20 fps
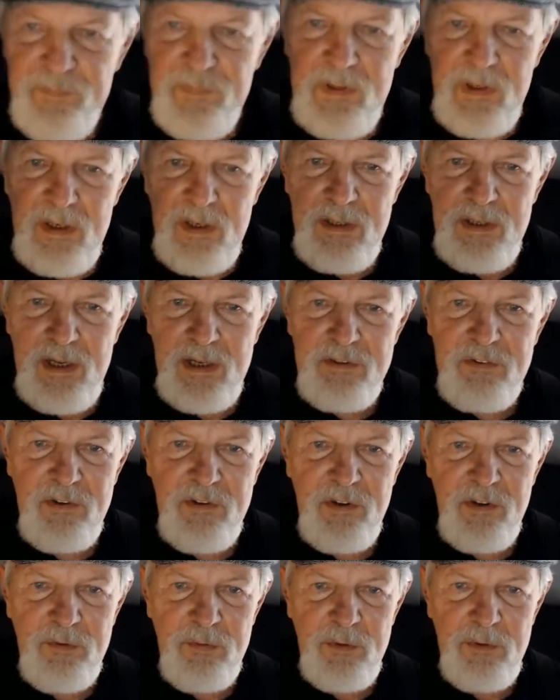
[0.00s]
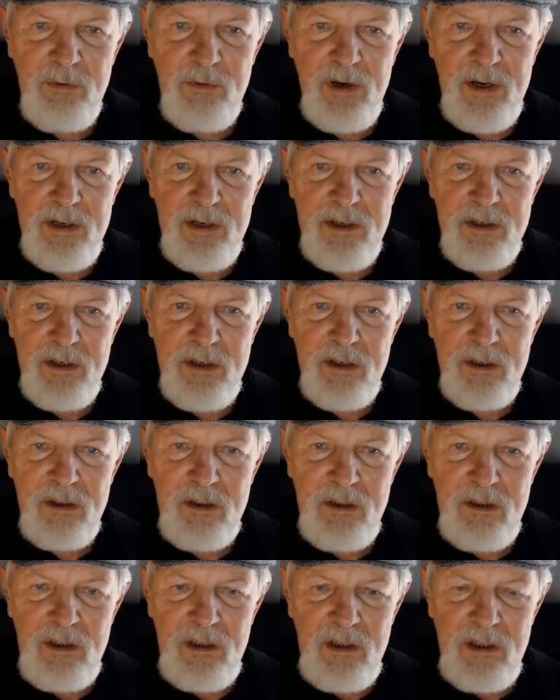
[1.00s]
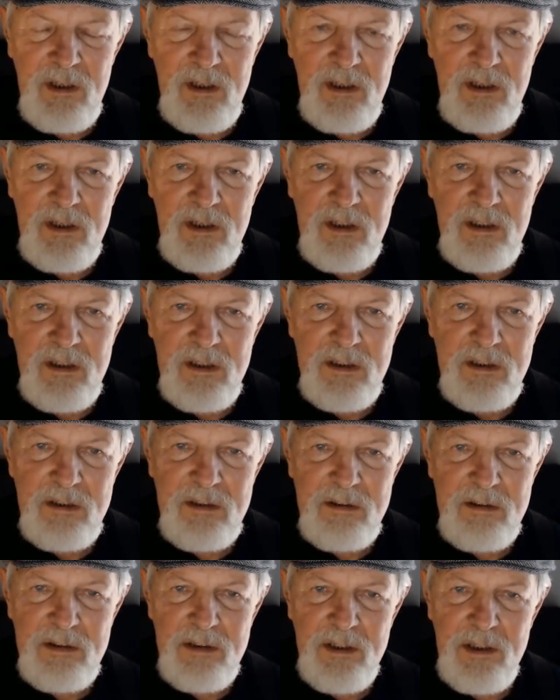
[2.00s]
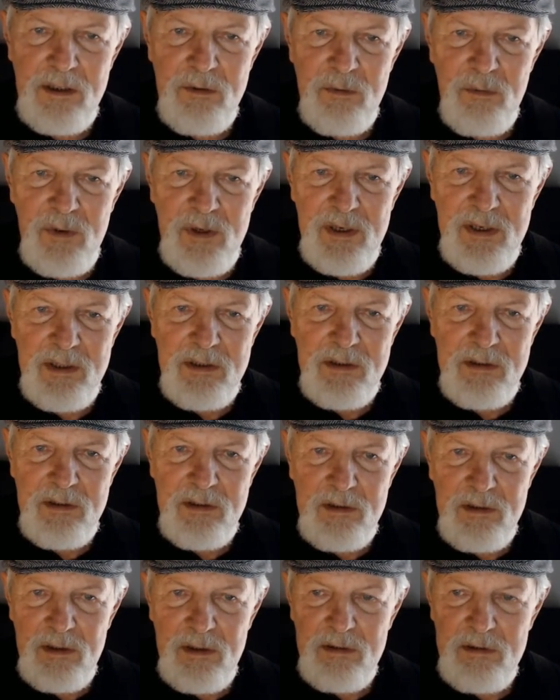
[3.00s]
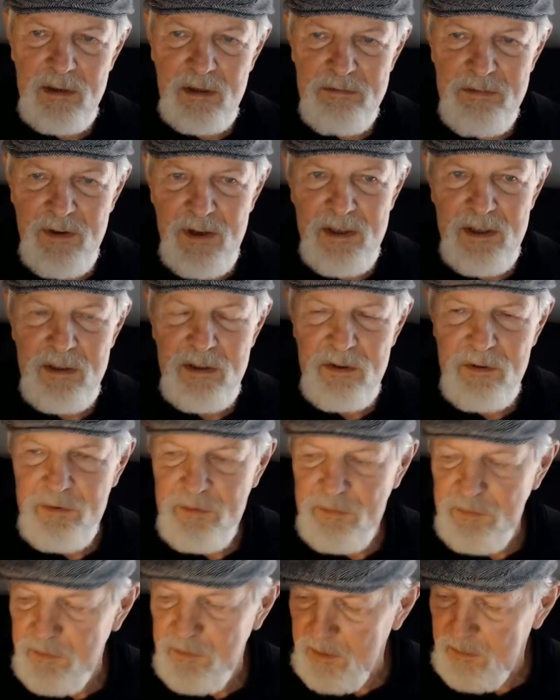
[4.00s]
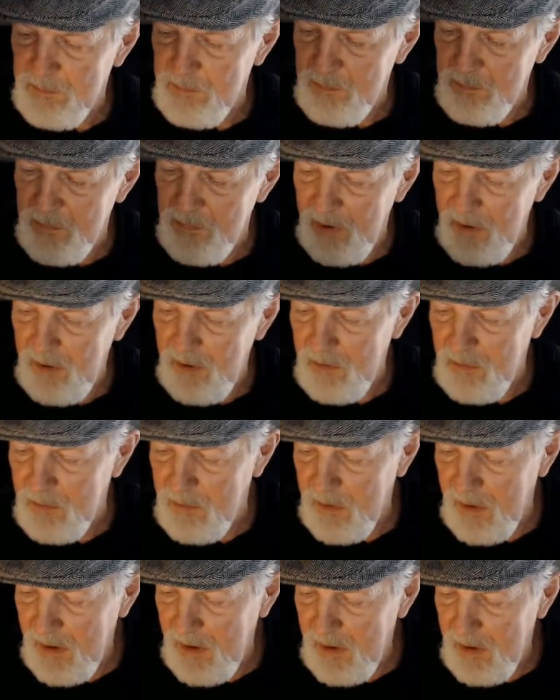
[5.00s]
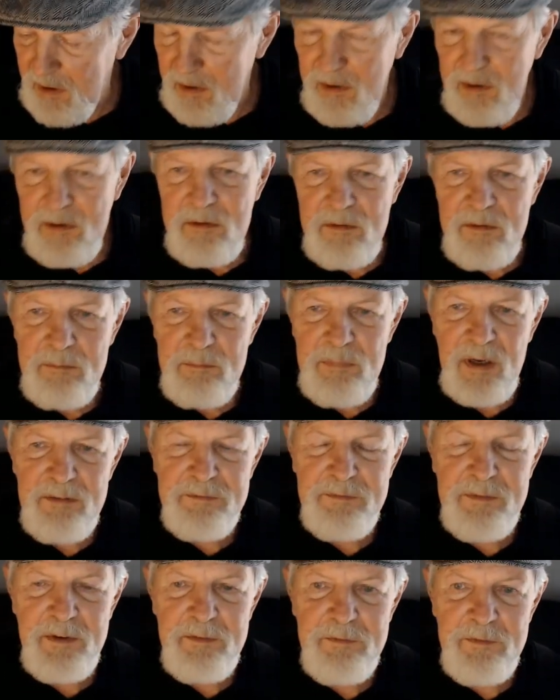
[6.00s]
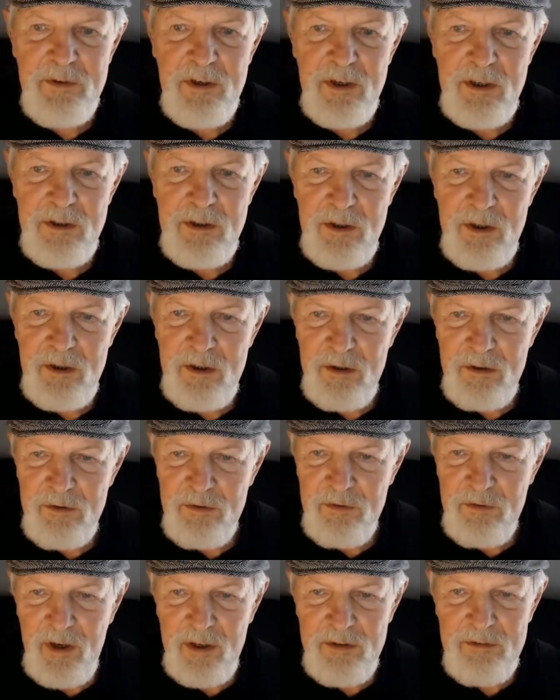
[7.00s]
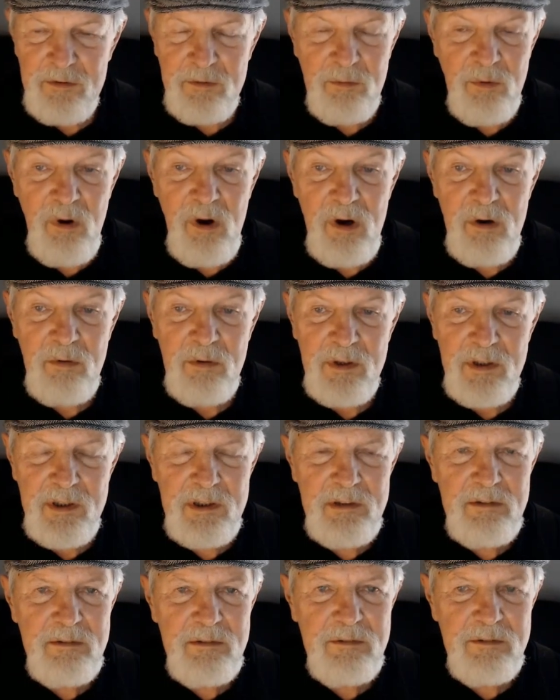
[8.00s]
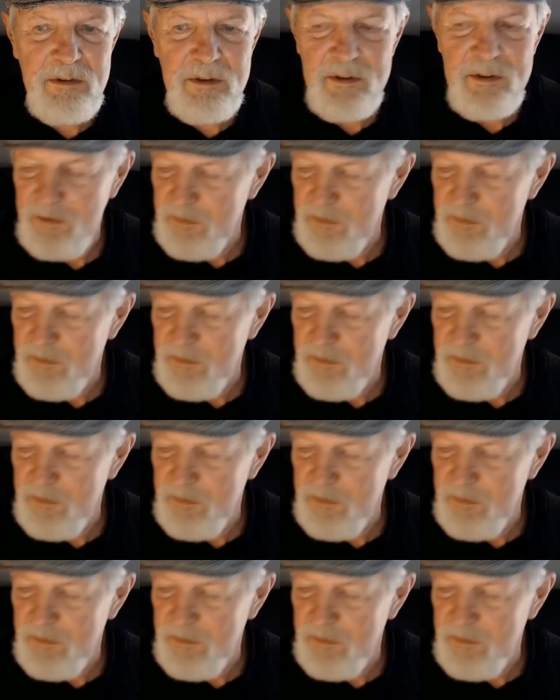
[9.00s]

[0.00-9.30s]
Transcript: And that's this one right here. Anyway, I've had this for about 15 years. Nothing wrong with it. As